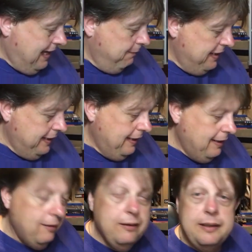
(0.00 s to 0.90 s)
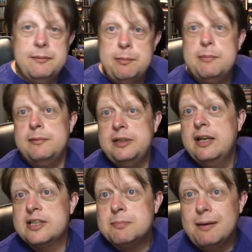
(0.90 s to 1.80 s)
And then in the
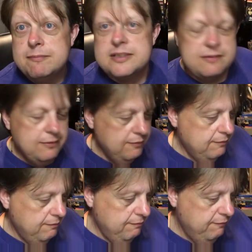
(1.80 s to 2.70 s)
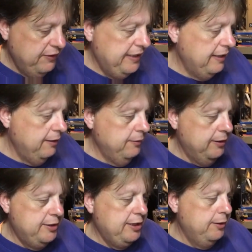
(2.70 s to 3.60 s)
last month's video,
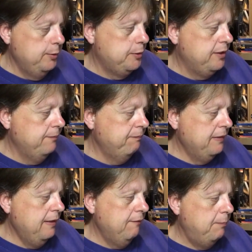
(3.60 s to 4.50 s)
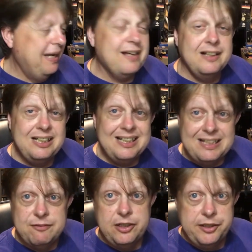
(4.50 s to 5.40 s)
I showed the black and
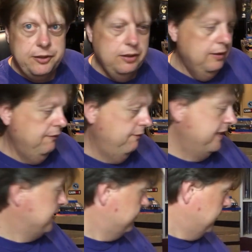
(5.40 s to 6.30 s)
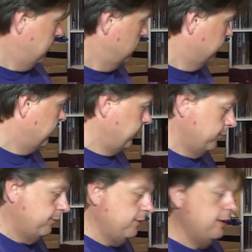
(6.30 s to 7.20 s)
clear vinyl. This is the gold
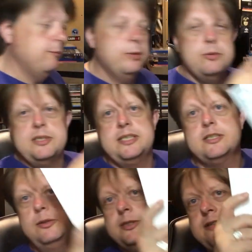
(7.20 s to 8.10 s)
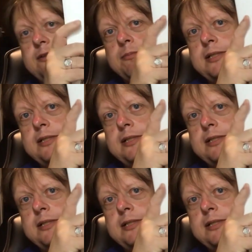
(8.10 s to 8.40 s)
vinyl, which was exclusive to